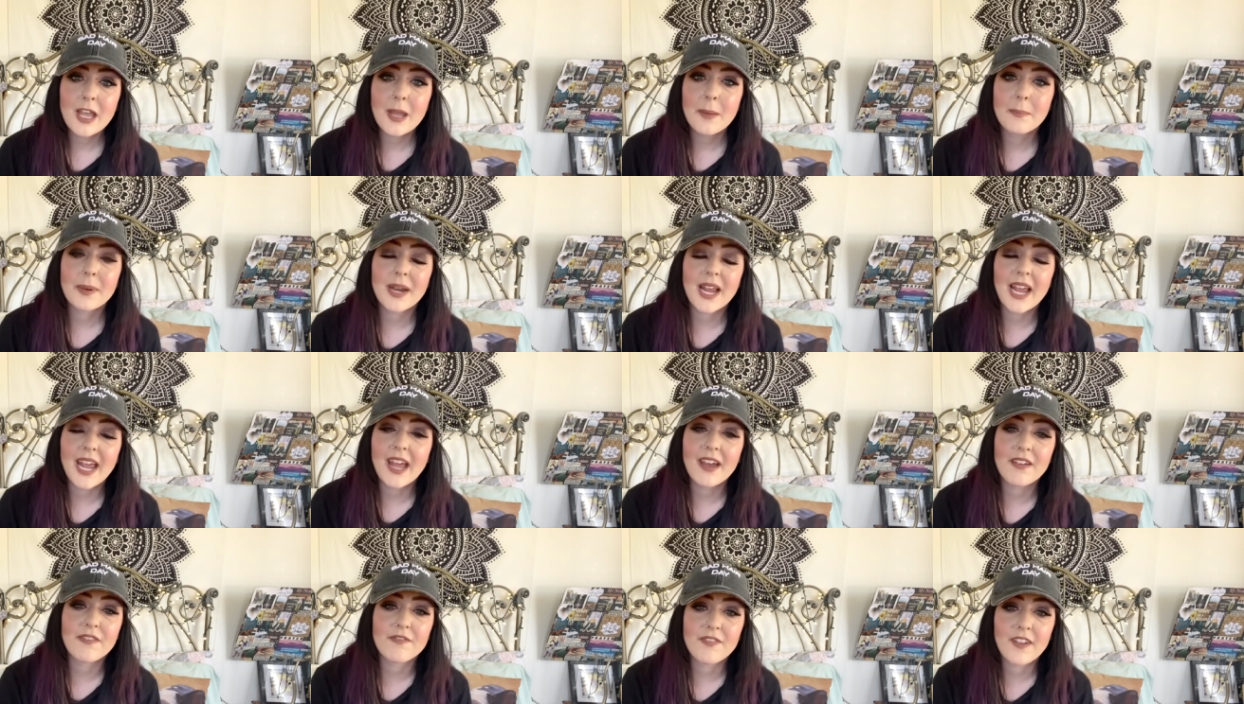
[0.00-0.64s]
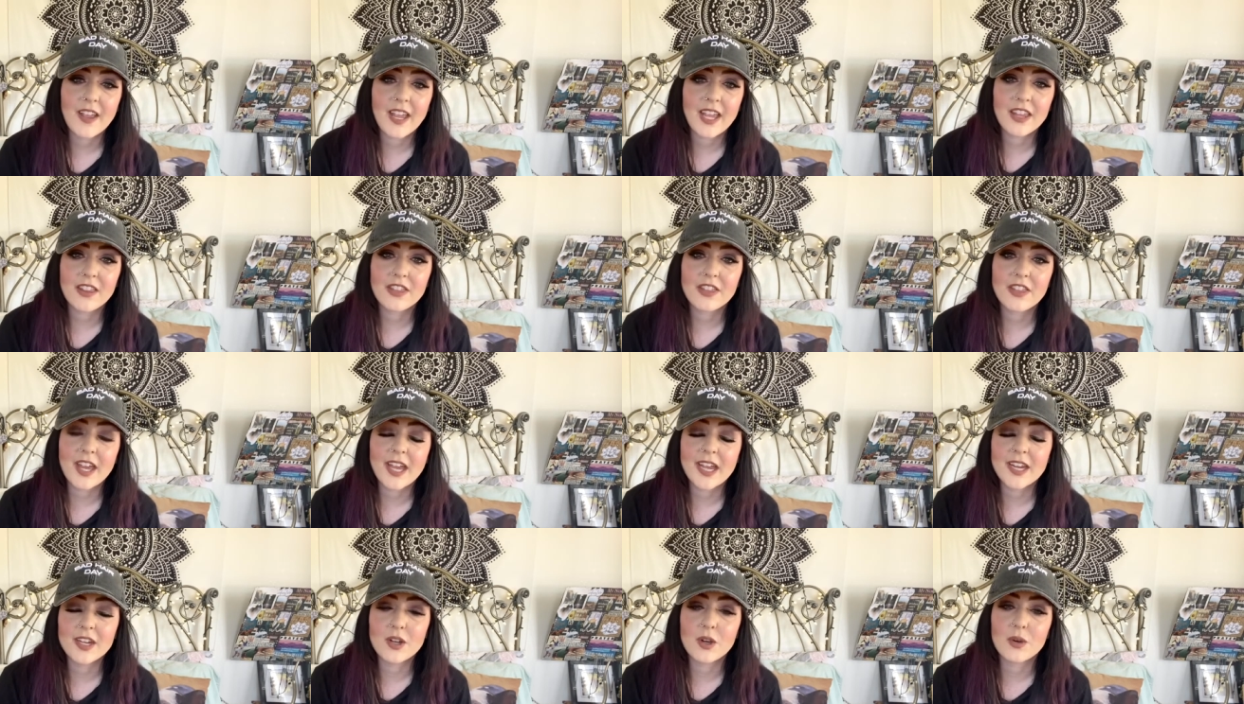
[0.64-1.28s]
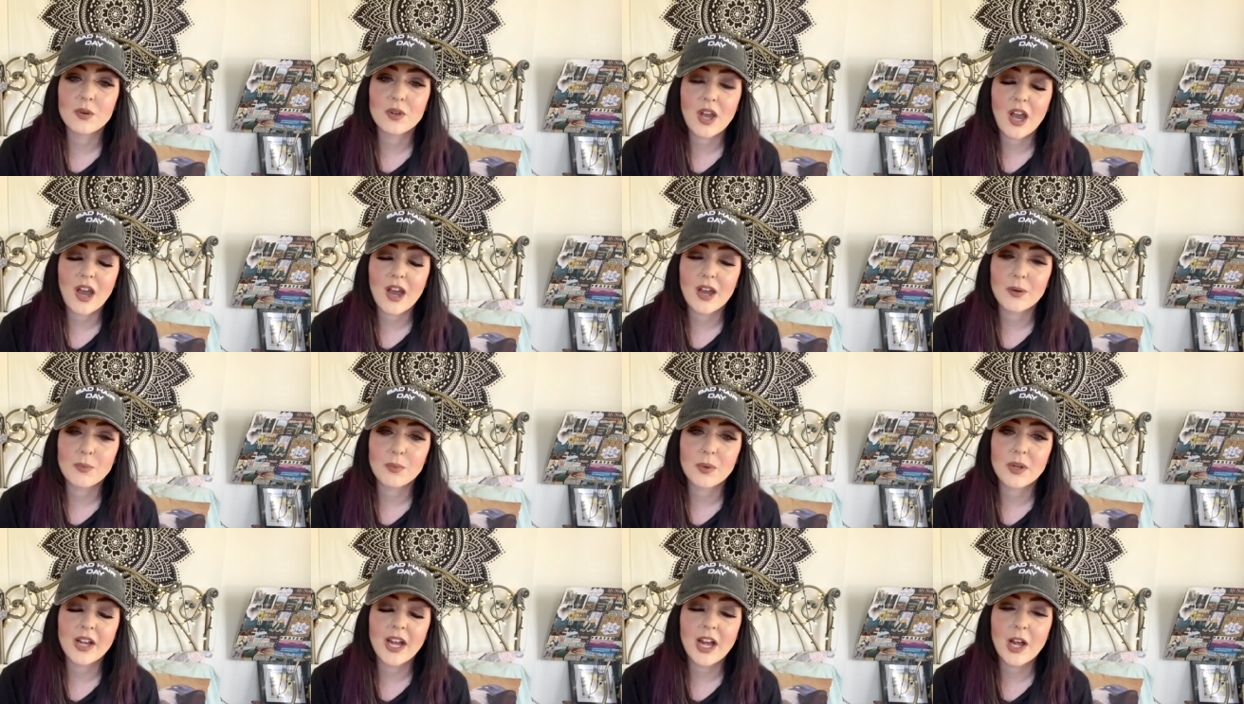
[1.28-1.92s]
But I have faith. I know
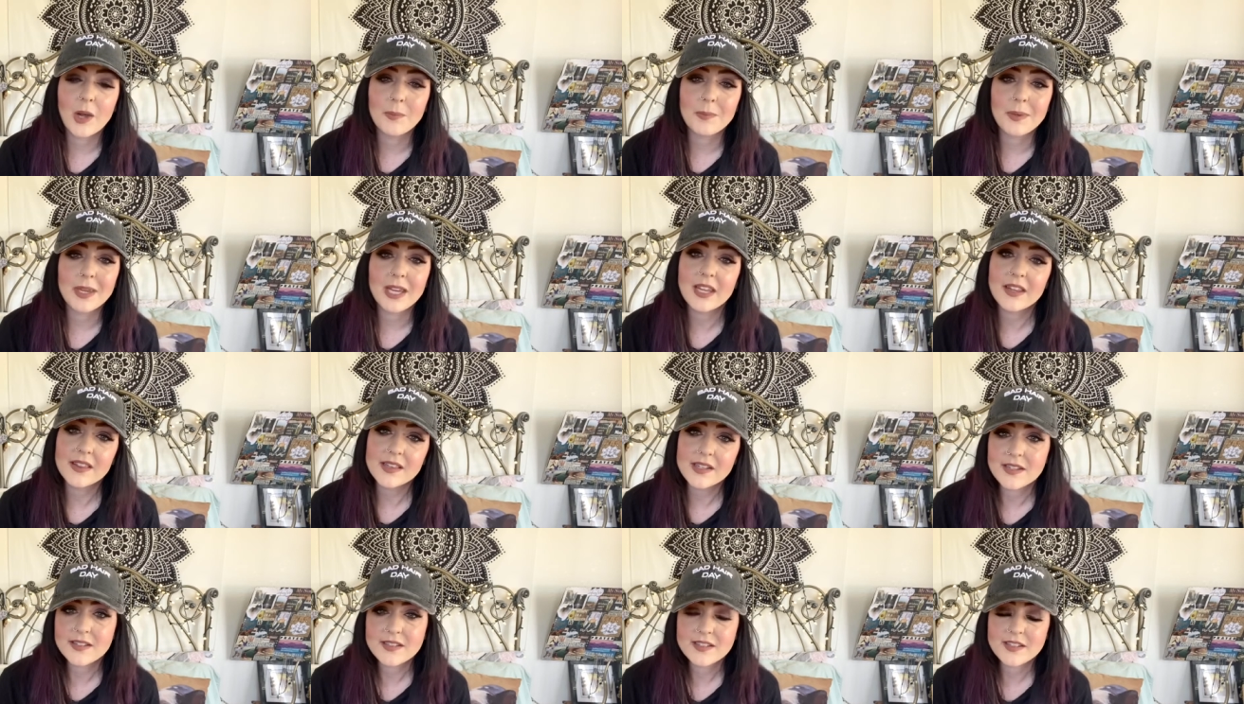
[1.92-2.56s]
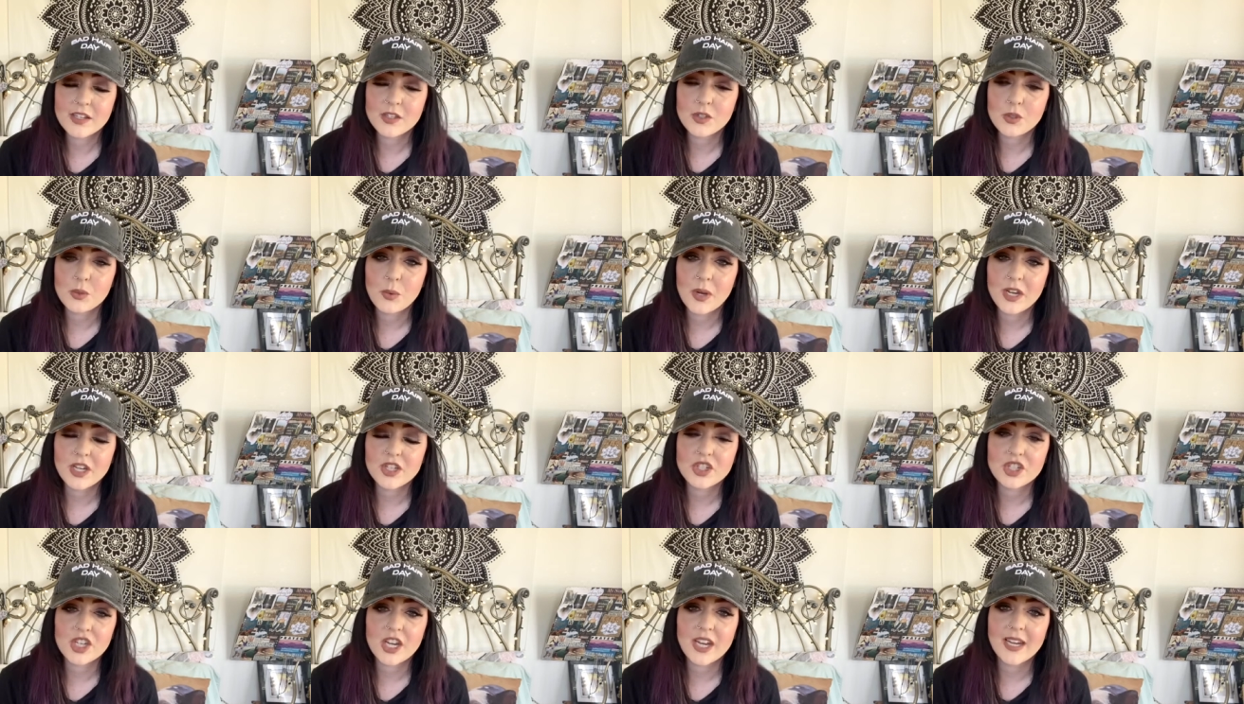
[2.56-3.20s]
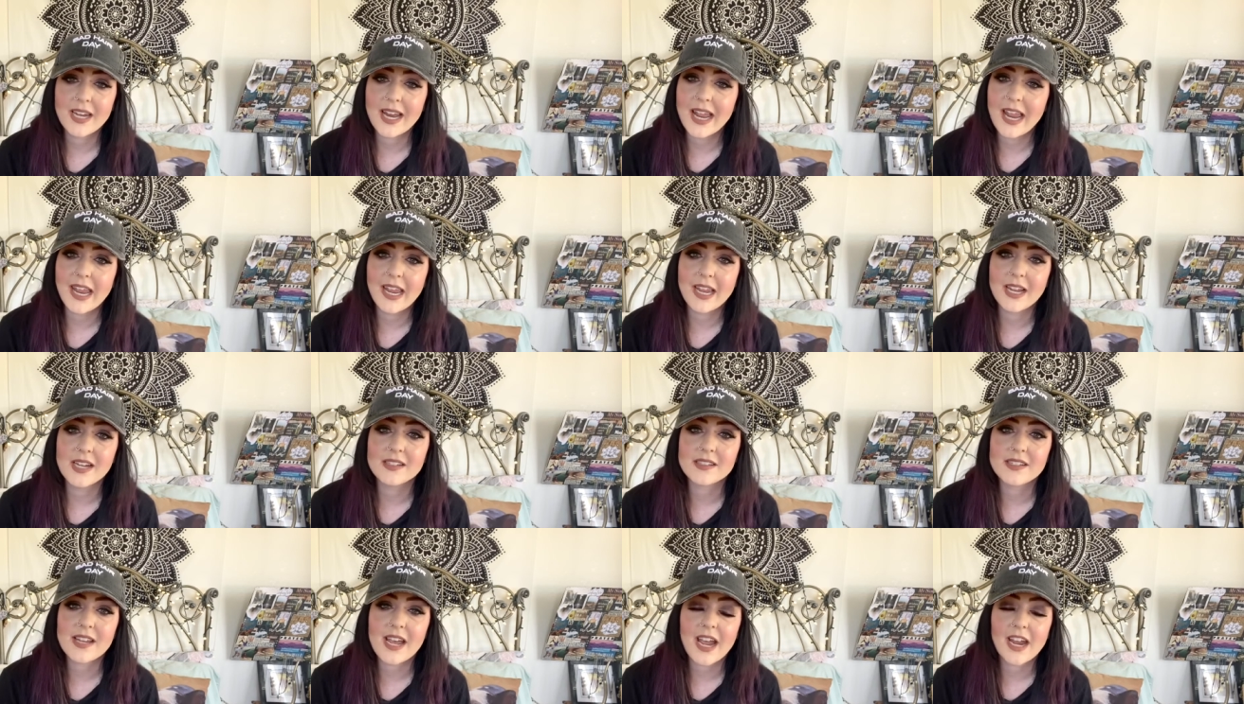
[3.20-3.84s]
God will help me in this situation
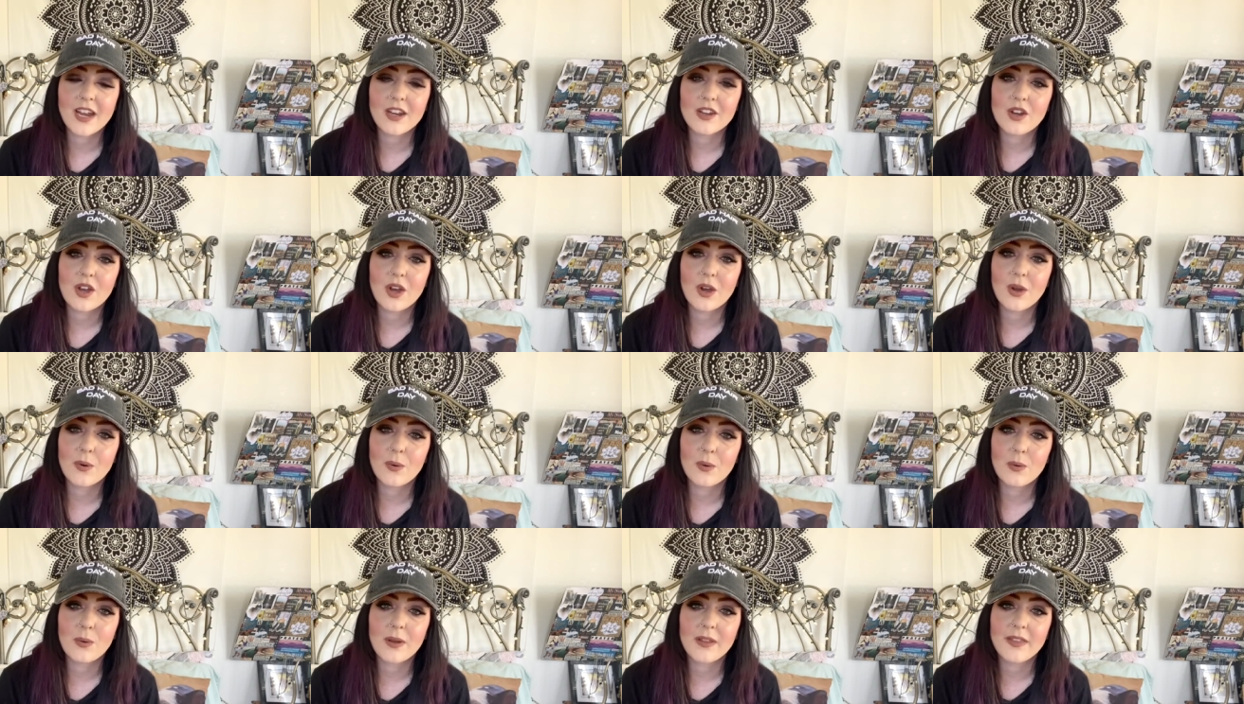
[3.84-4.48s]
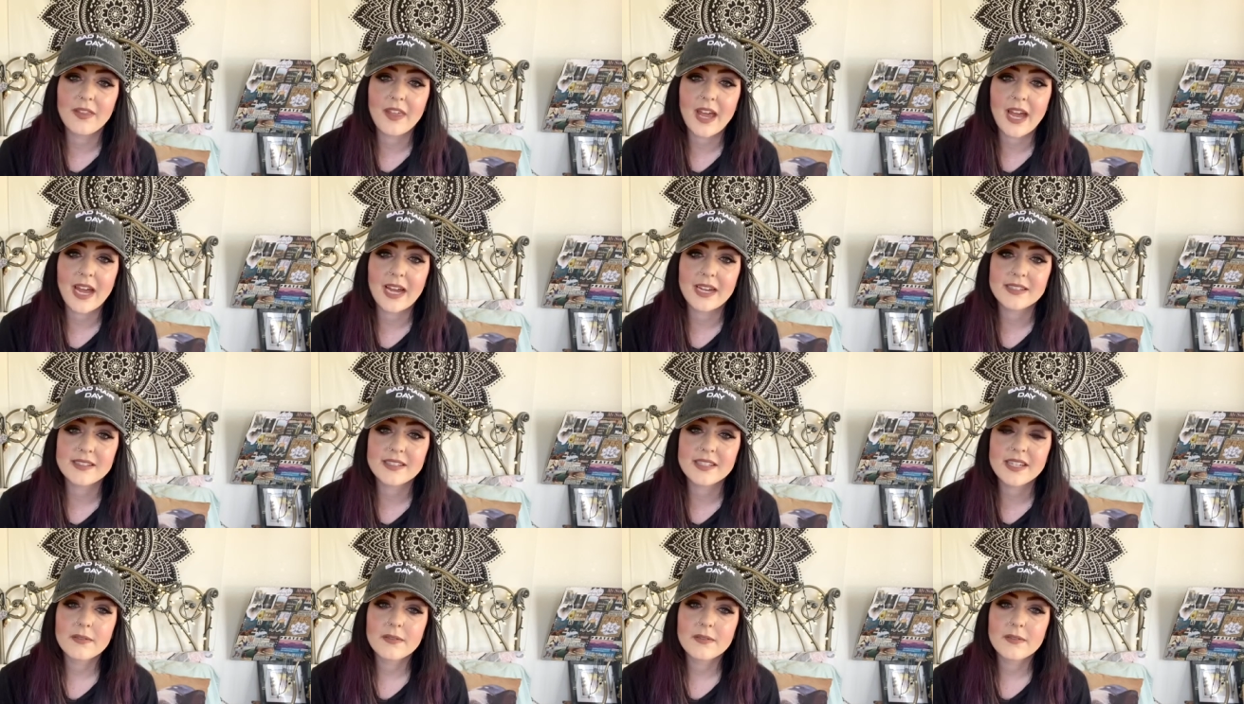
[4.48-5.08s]
and I know that